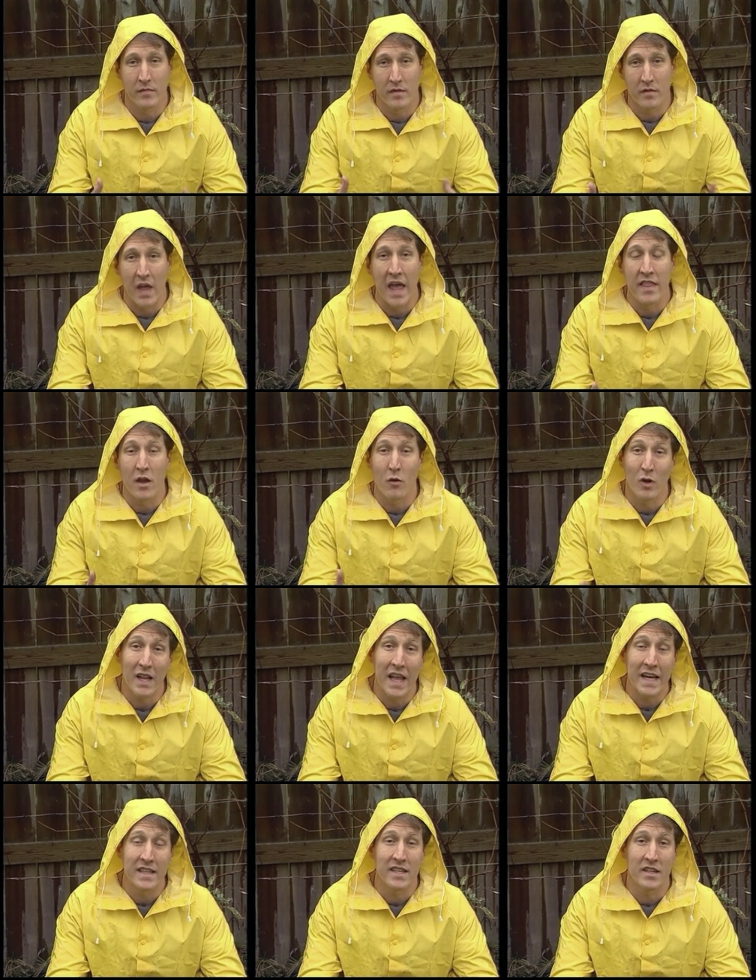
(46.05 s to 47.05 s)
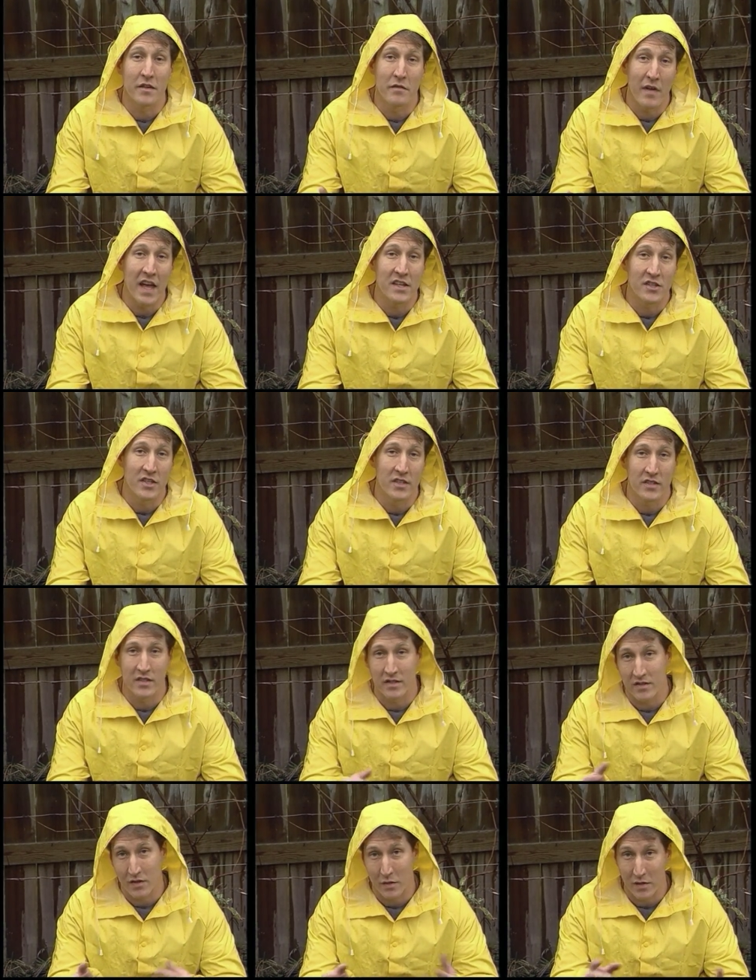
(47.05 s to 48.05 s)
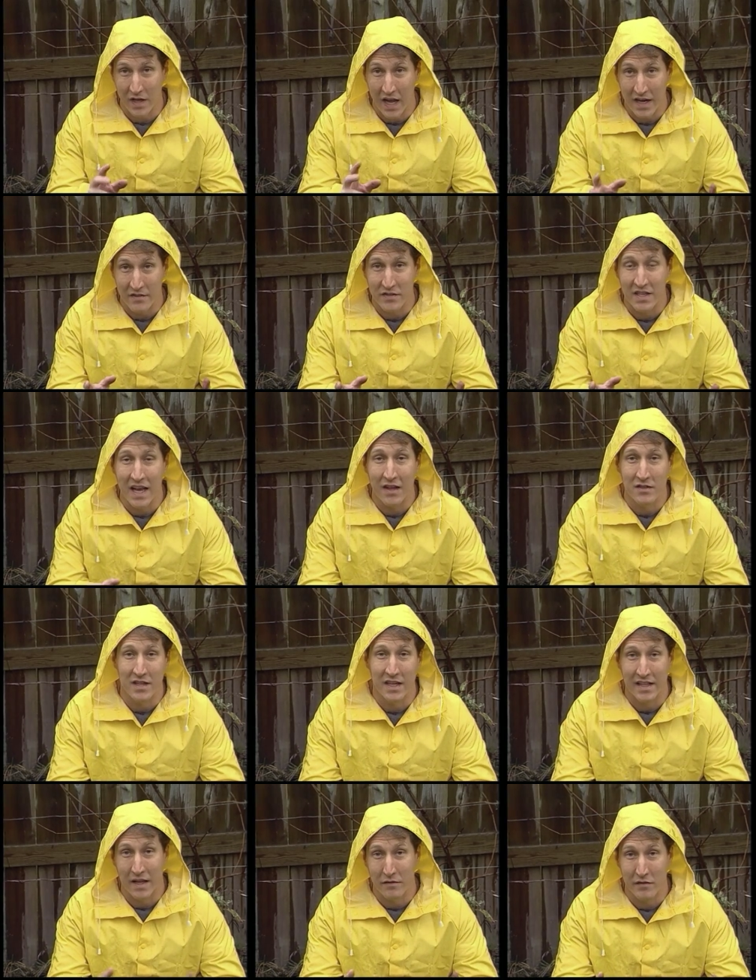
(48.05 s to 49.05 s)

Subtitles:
and they're related to the vetches, and so it kind of sounds like that.